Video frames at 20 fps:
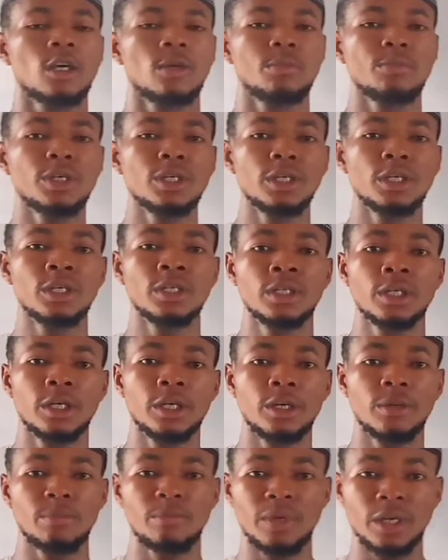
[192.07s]

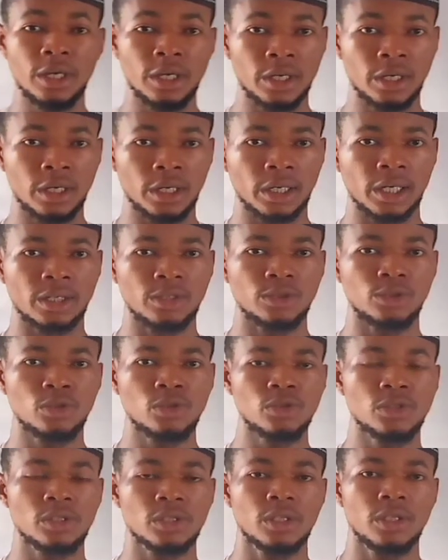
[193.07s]
Meaning a male can
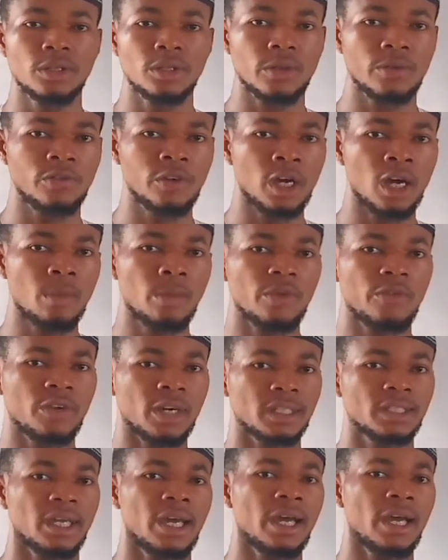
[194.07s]
use the verb
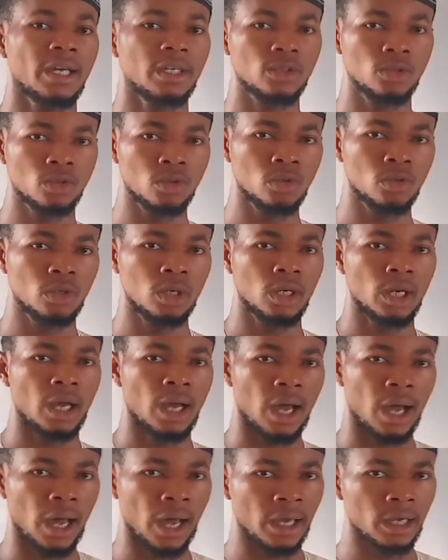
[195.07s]
fatahtu,
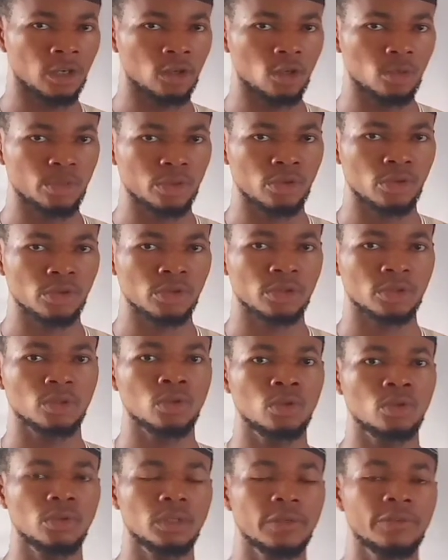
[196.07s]
I opened,
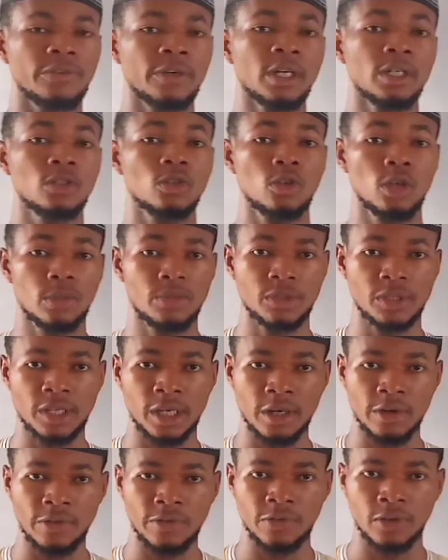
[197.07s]
to refer to
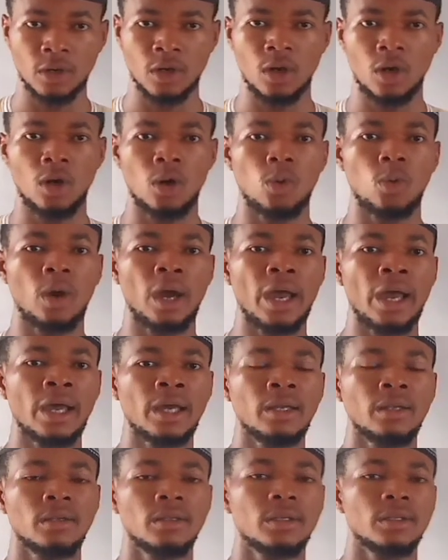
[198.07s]
himself,
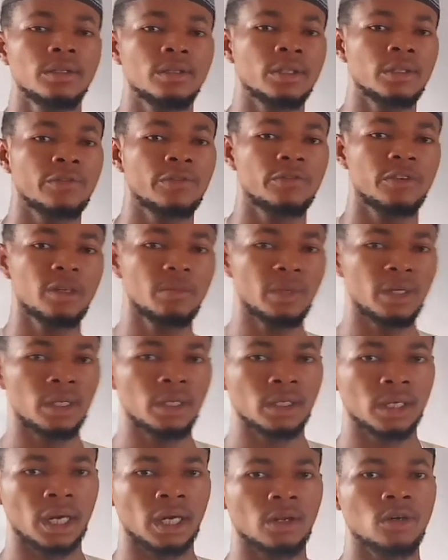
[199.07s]
while the
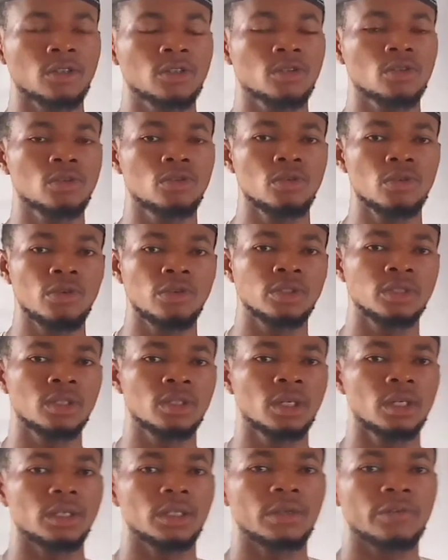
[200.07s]
female can also use
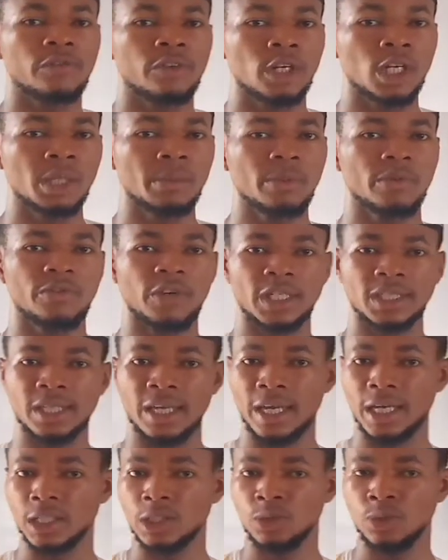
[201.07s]
the verb
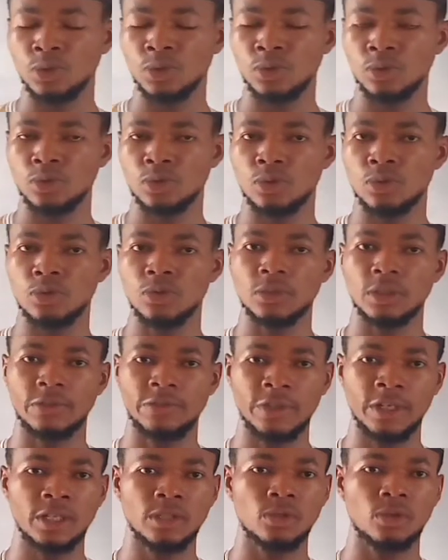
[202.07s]
fatahtu to
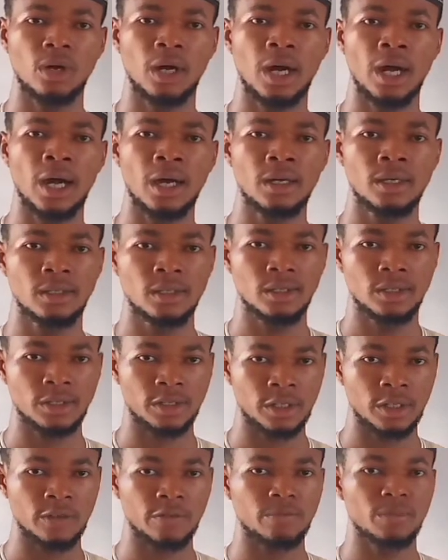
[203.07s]
refer to
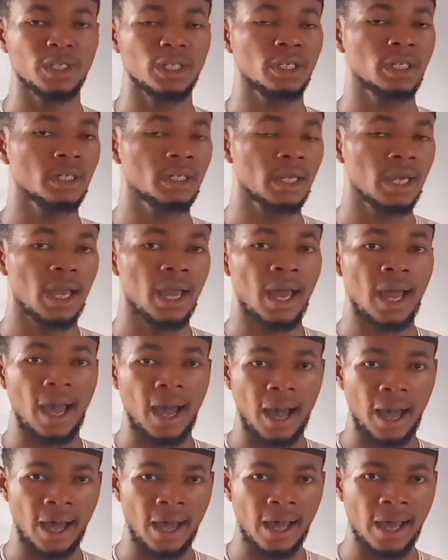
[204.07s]
herself, meaning
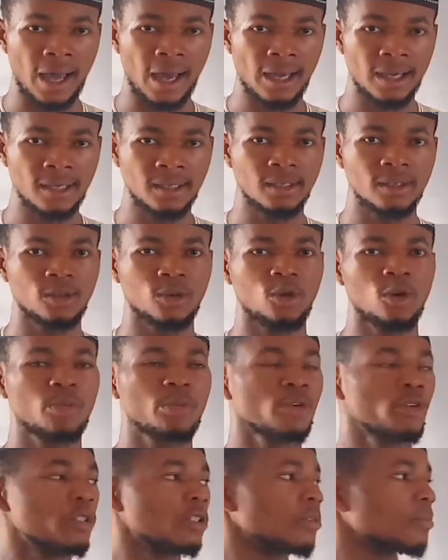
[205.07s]
I
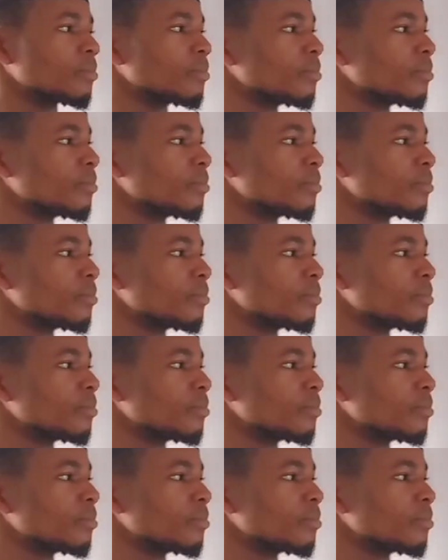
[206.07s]
opened.